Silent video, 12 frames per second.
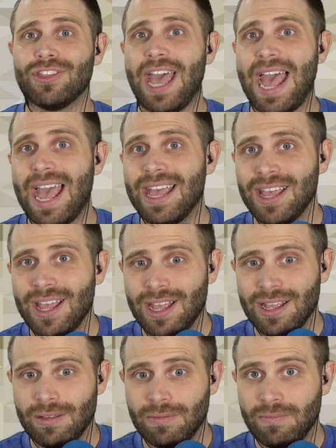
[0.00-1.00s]
that
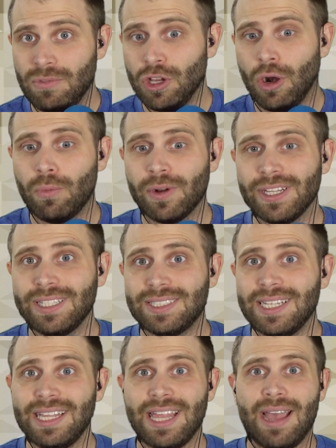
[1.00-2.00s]
you don't really
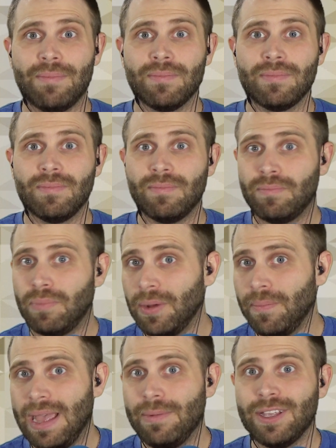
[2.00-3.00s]
see them,
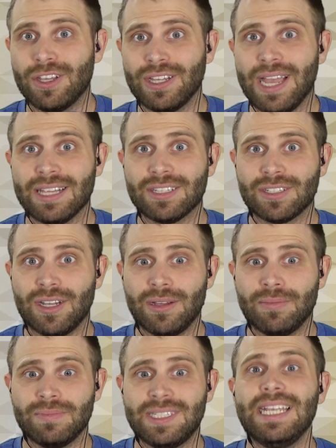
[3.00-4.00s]
but maybe could get
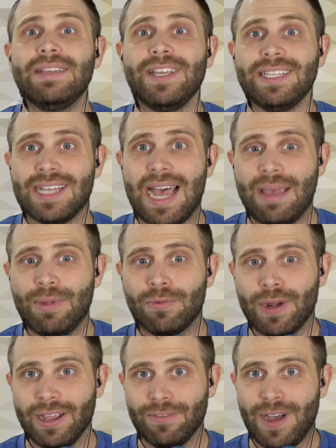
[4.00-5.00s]
some TV time in
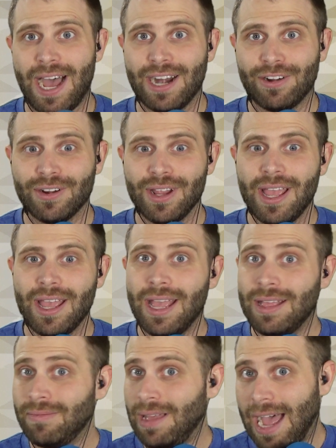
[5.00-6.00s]
Ring of Honor.
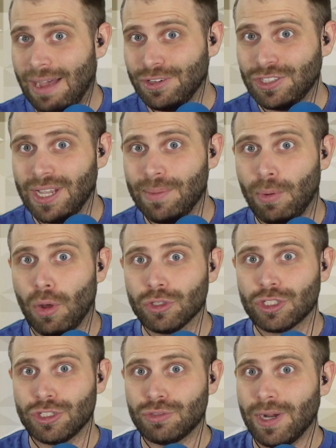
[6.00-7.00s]
Obviously, it
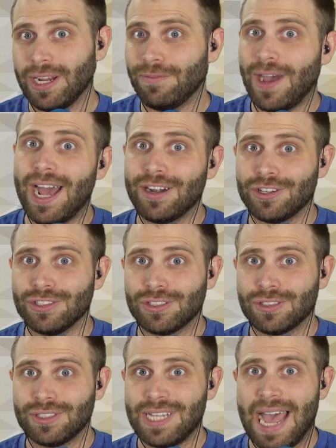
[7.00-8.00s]
bolsters Ring of
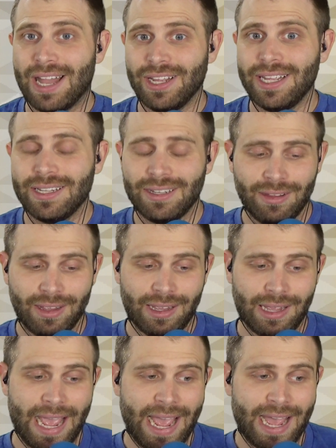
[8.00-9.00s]
Honor's talent,
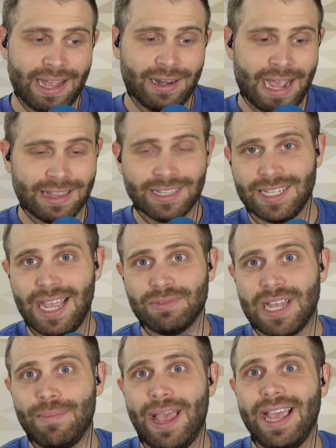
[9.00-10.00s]
and at the same
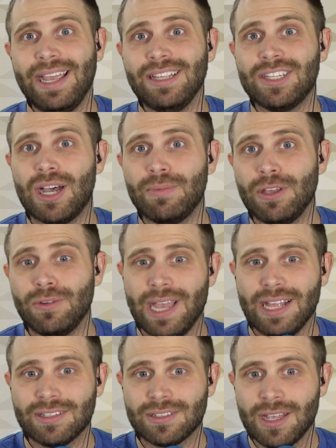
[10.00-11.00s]
time, AEW
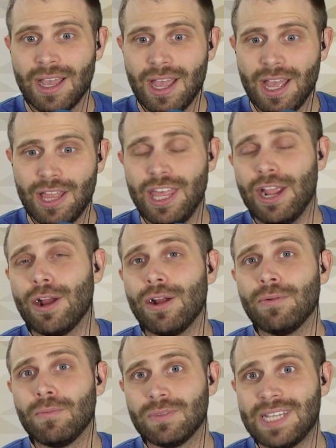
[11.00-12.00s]
gets
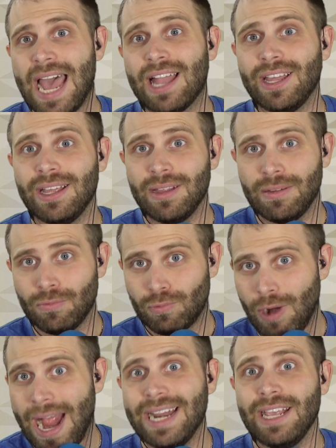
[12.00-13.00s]
their talent
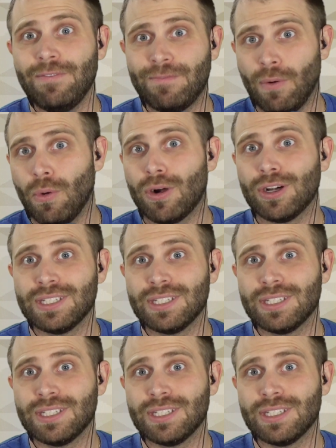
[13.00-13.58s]
ready for